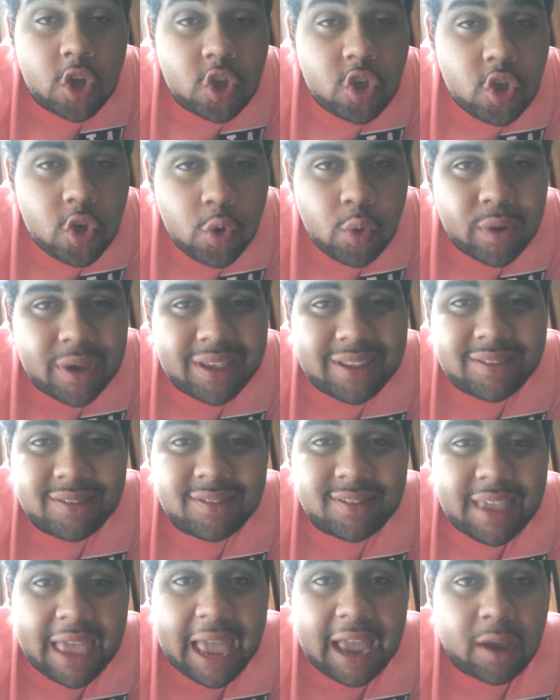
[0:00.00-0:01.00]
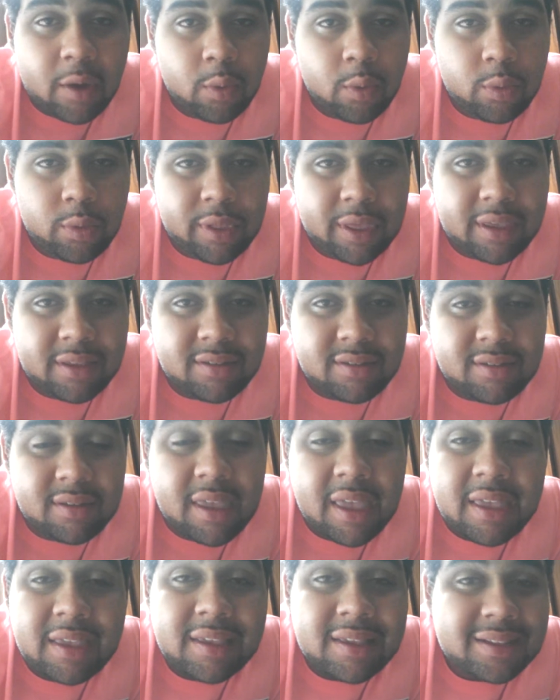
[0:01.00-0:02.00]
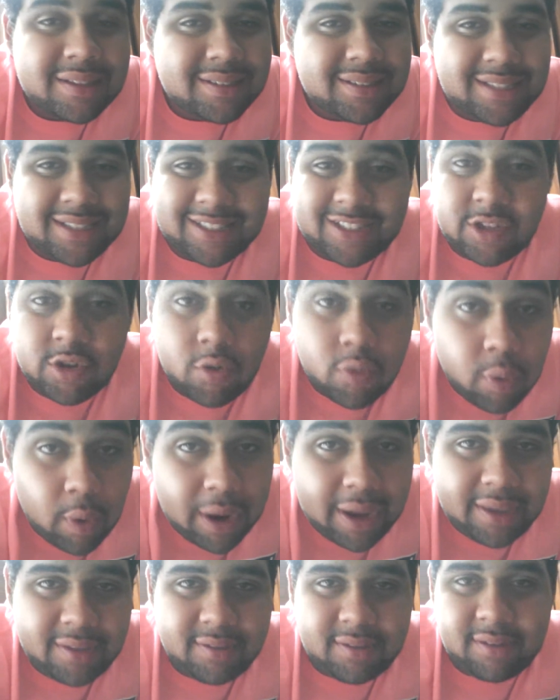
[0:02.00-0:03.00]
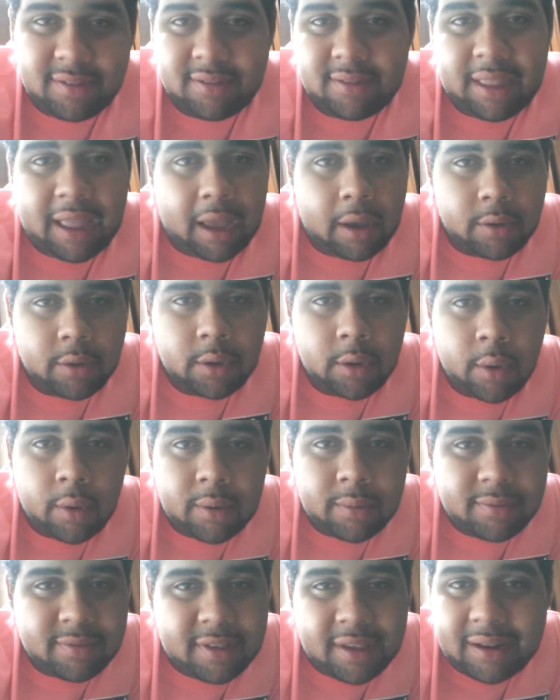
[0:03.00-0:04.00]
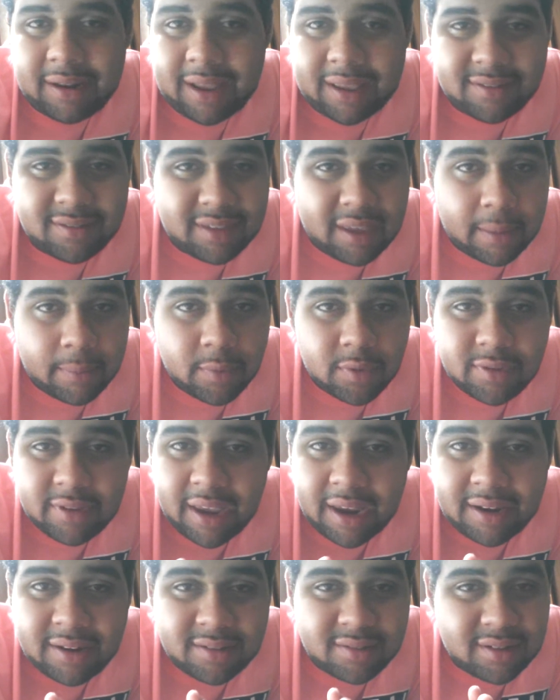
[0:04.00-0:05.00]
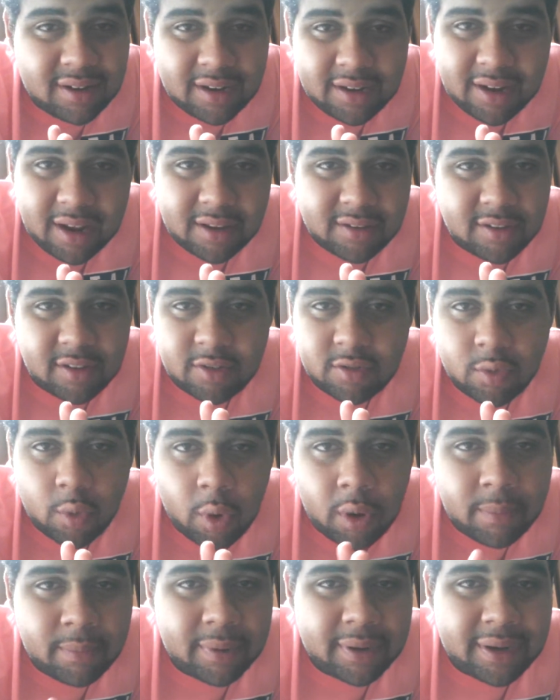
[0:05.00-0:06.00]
you can tackle this just crazy style, you know what I'm saying? Like, simultaneously, like, just going